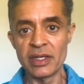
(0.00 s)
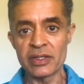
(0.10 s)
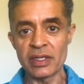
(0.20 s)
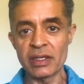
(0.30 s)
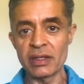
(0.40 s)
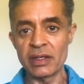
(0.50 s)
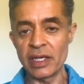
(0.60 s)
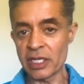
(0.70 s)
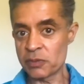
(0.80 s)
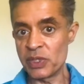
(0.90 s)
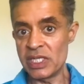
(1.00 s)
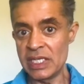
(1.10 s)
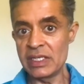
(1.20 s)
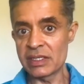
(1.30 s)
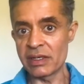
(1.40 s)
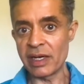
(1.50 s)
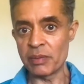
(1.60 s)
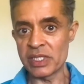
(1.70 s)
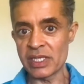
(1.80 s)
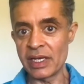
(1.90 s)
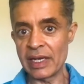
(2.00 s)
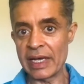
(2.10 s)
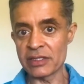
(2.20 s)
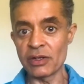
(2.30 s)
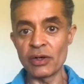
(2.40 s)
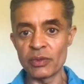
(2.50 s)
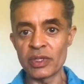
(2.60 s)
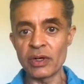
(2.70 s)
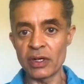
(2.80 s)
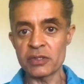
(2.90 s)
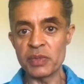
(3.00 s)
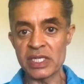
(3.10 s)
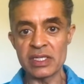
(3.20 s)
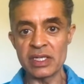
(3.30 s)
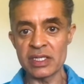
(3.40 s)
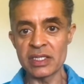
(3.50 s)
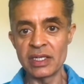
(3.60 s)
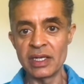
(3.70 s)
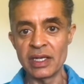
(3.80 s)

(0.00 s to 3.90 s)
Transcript: So I think the expertise that Rapidscale has, along with Cox Business,